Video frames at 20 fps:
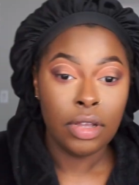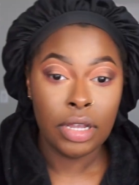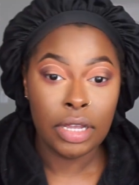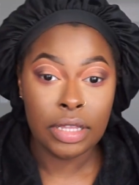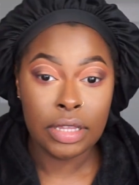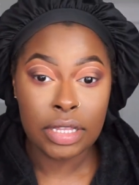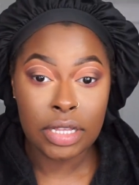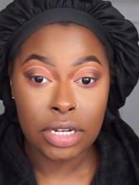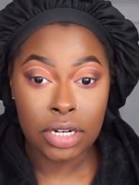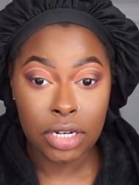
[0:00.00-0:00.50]

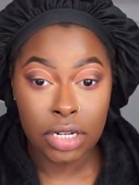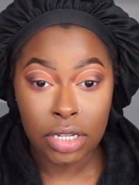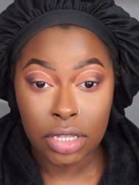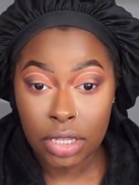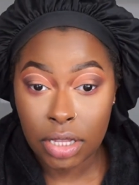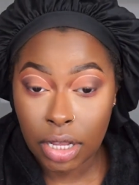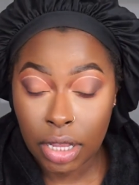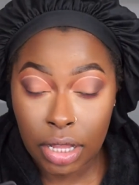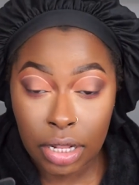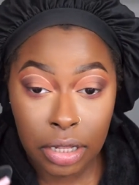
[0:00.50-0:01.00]
and then
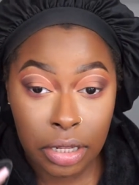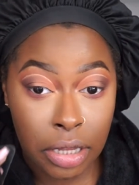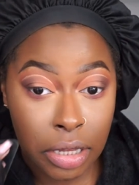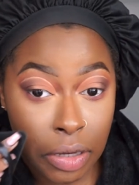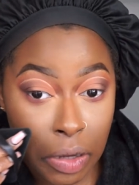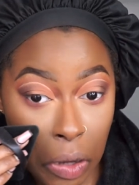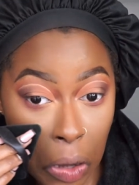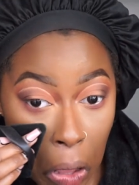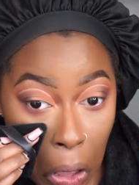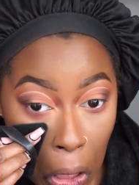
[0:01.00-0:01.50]
just to
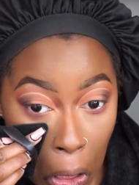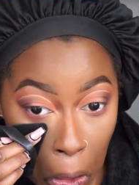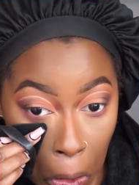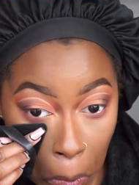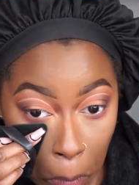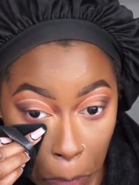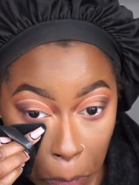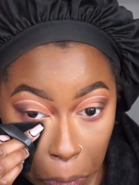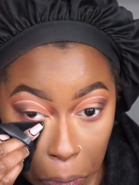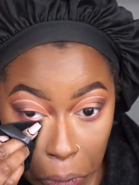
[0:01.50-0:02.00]
clean it
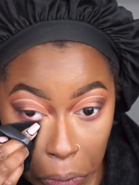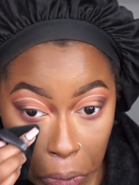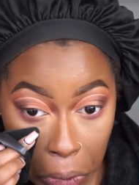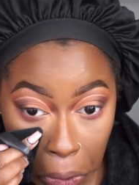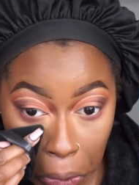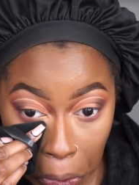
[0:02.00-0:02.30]
up